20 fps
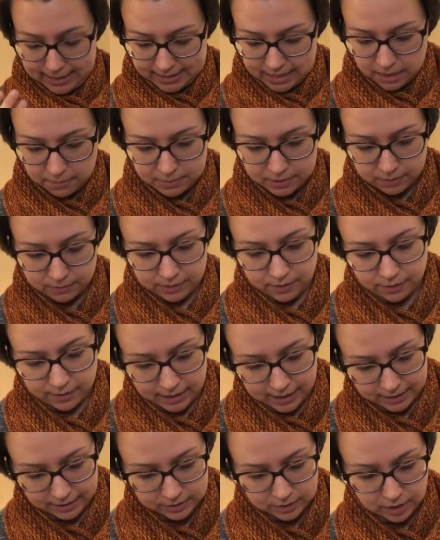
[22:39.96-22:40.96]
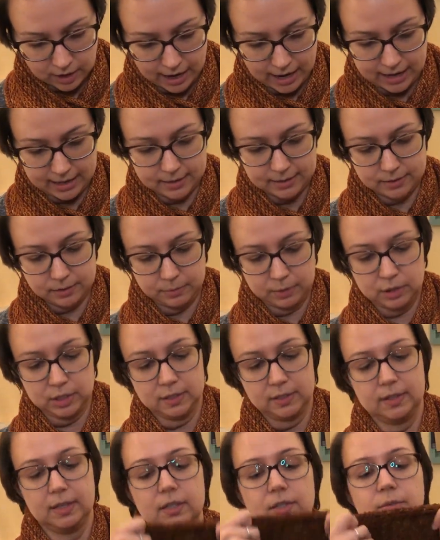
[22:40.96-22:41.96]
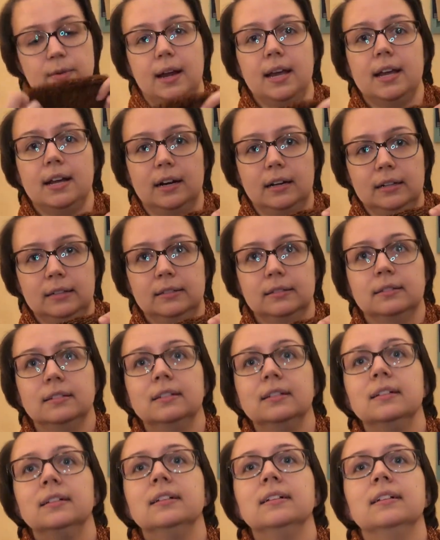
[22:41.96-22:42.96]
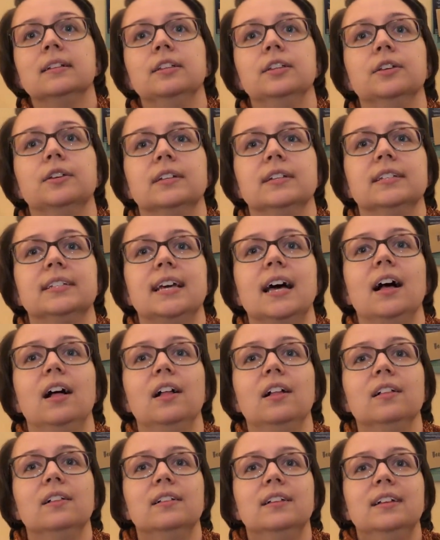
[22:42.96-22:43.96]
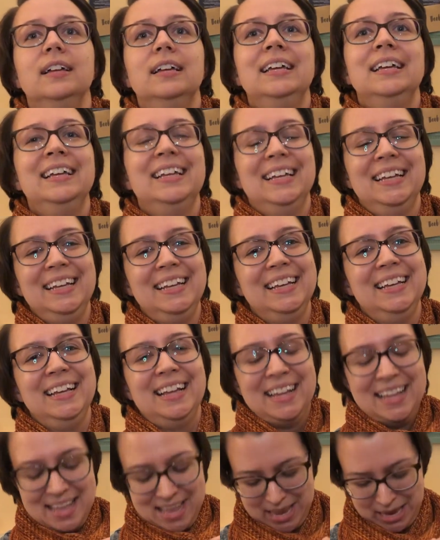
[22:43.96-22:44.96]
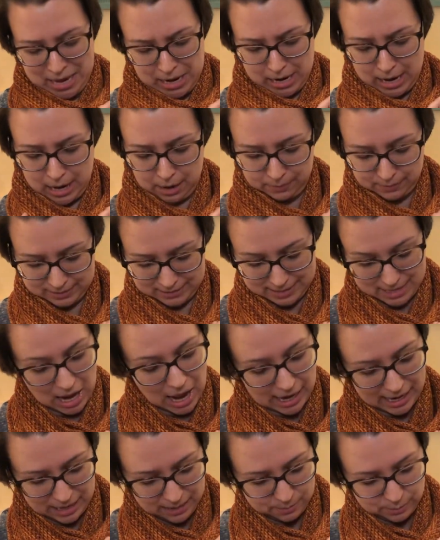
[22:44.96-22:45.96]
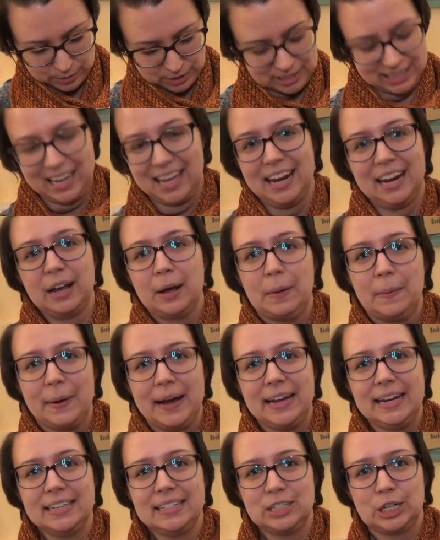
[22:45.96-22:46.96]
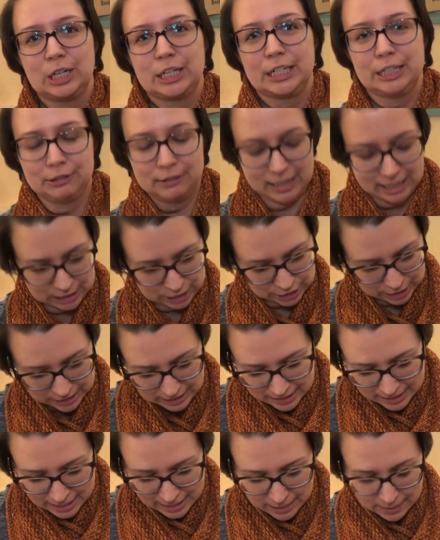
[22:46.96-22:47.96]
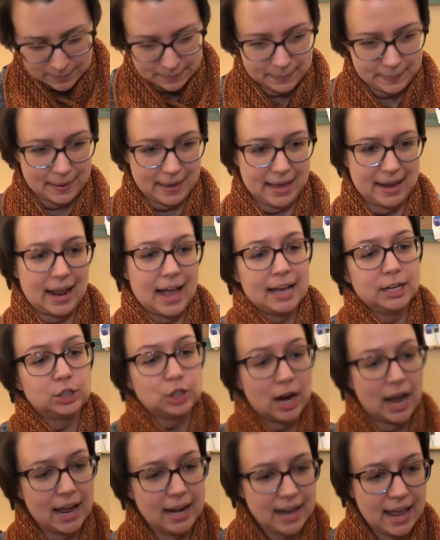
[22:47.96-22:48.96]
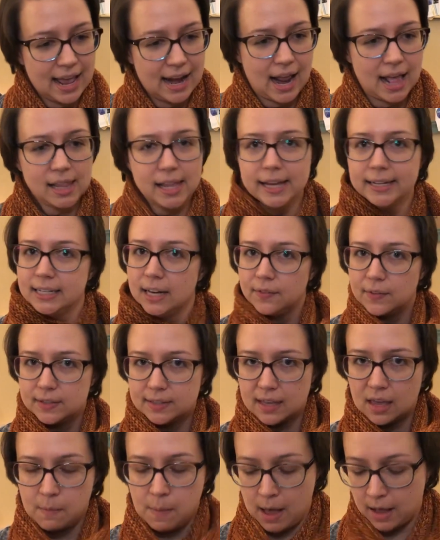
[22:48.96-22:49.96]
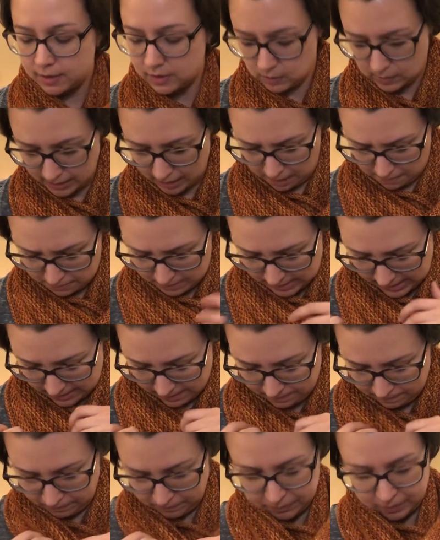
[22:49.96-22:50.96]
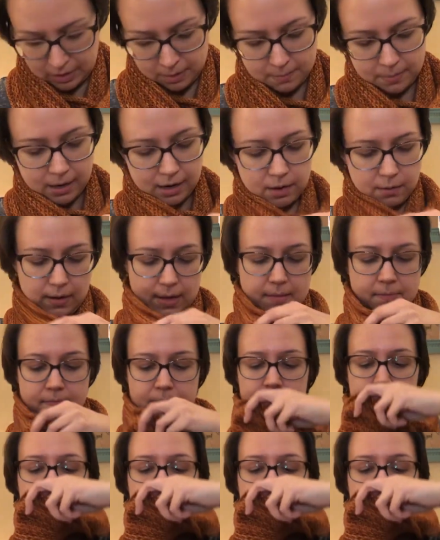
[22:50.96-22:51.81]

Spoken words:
attempt at recreating Star Anise, which is this right here. You can tell I was not able to get it quite as dark and rich, but I tried, and I liked how this came out, so I kept it. But anyway,